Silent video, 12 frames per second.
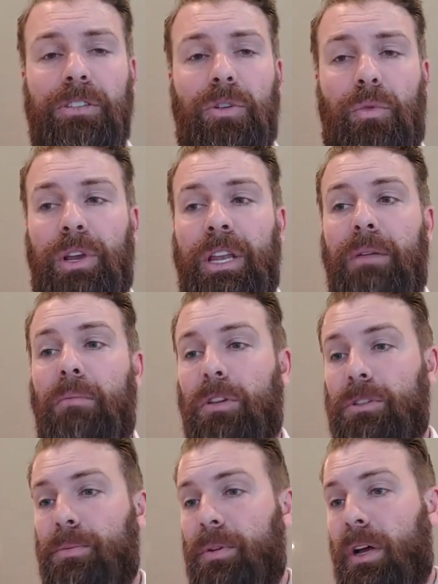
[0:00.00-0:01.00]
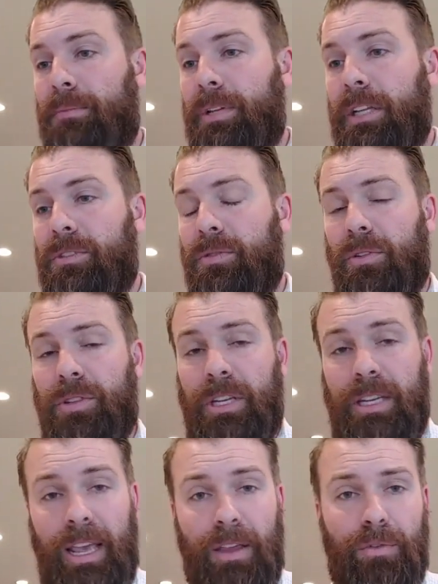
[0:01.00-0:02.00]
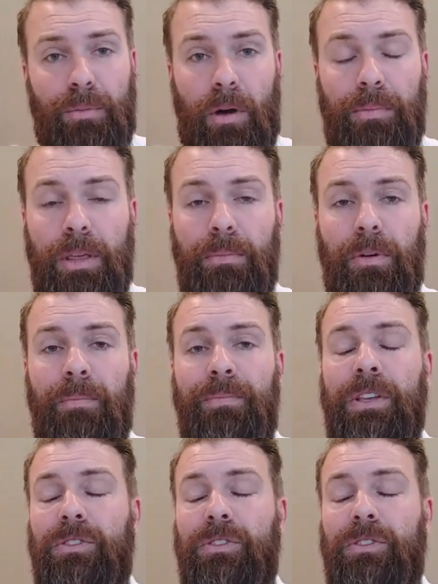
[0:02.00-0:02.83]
So we're getting multiple updates throughout the day from our people